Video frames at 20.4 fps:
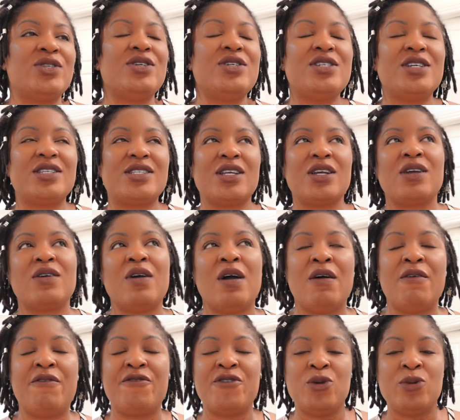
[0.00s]
are just
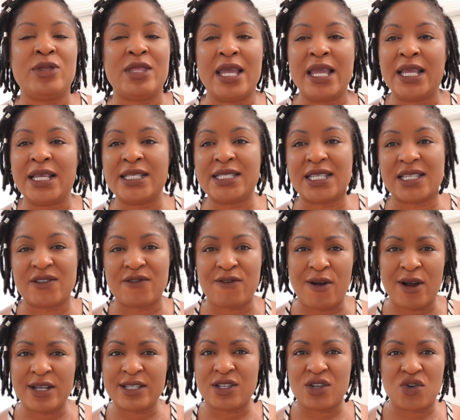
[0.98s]
a few things as
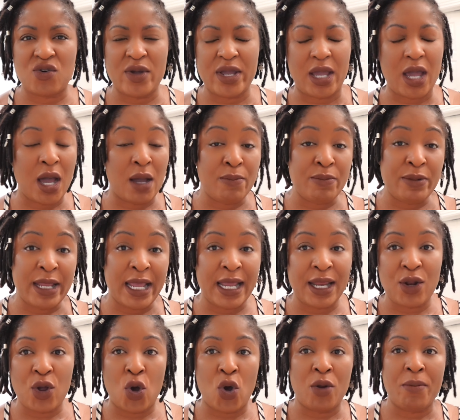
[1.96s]
far as a quick
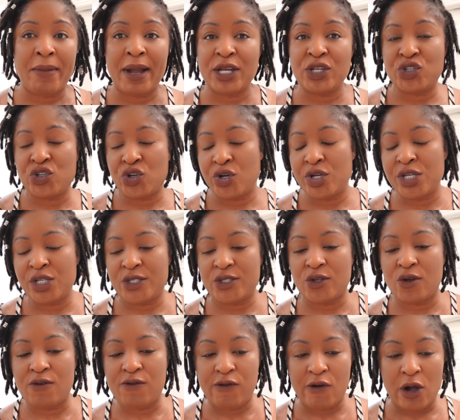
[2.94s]
update on my journey
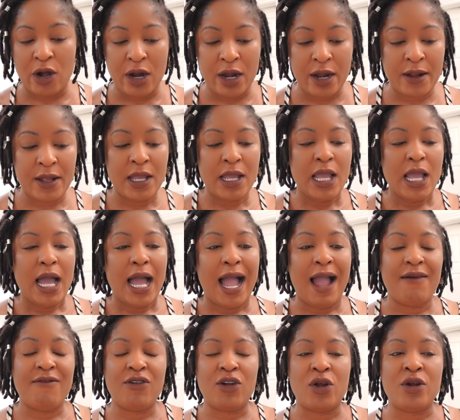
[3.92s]
so far.
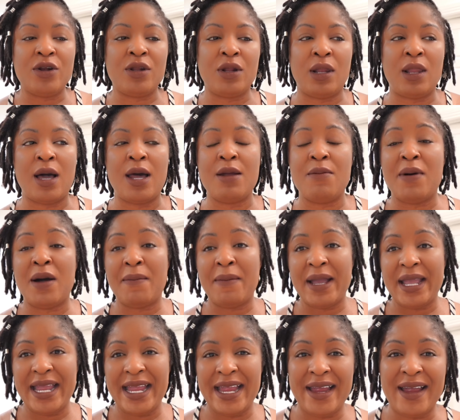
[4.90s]
I've learned a lot about my
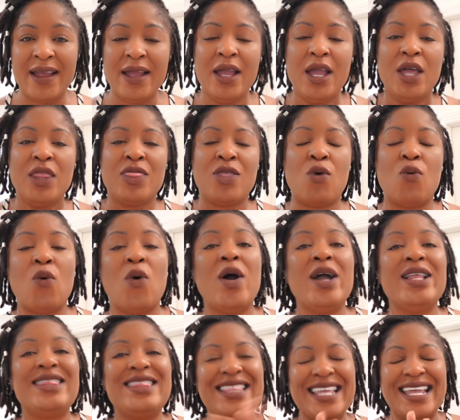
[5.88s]
hair. The
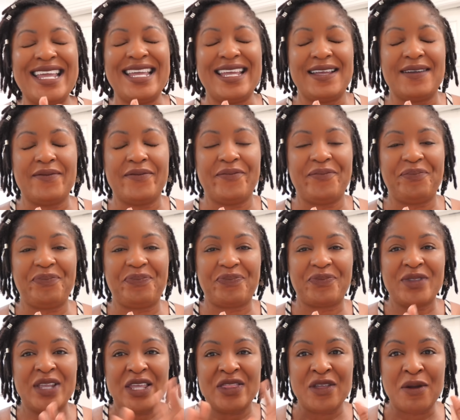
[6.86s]
one thing,
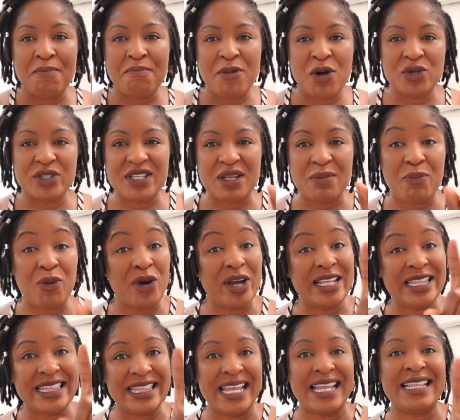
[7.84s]
the most
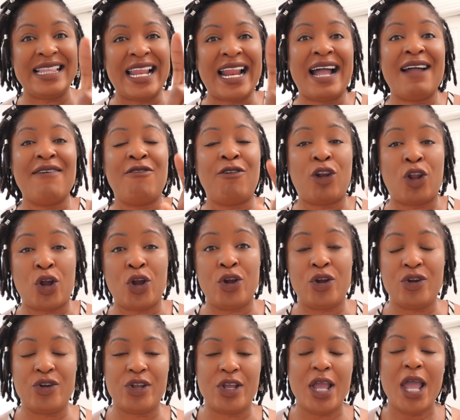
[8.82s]
important thing that I've
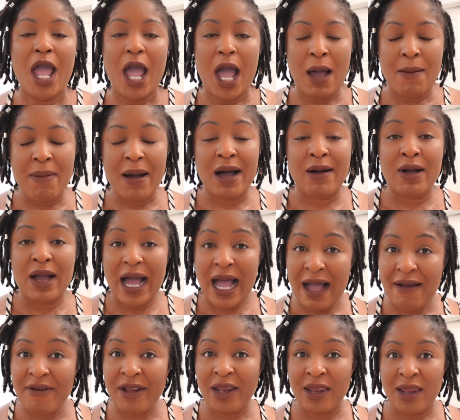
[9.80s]
learned about
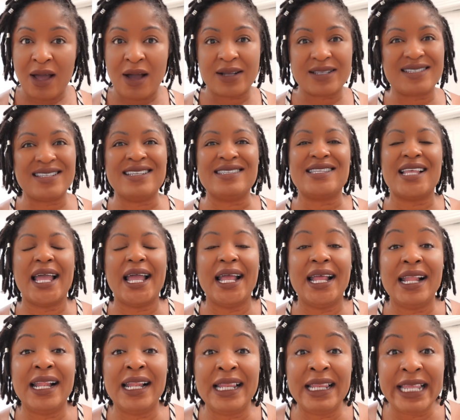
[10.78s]
having locks is
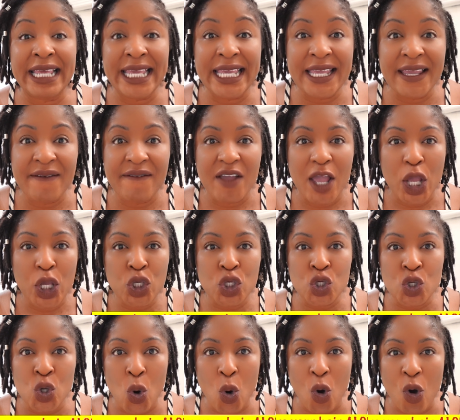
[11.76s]
leave
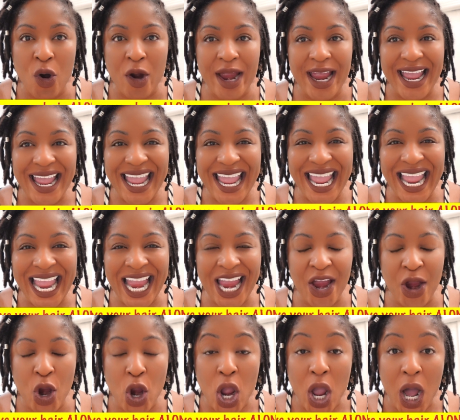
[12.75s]
your
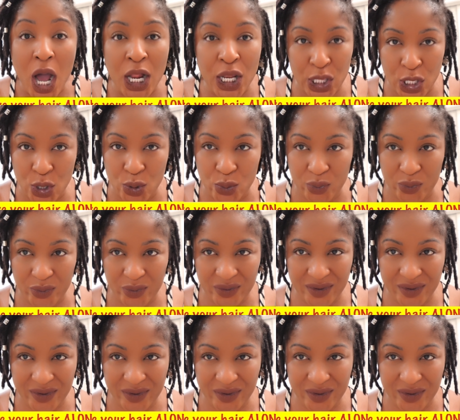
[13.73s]
hair alone.